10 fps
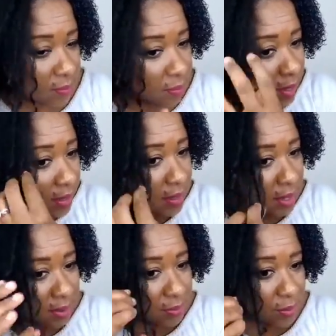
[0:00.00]
Right
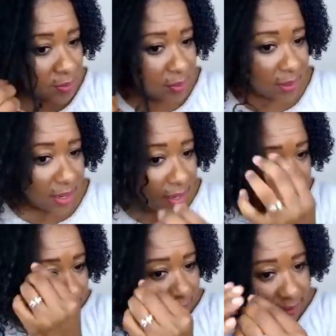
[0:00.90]
now, I'm using my
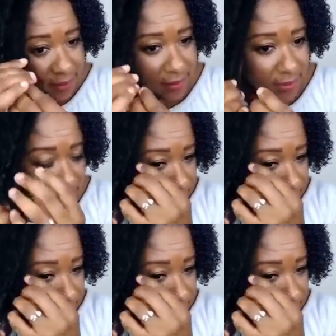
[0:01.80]
hands.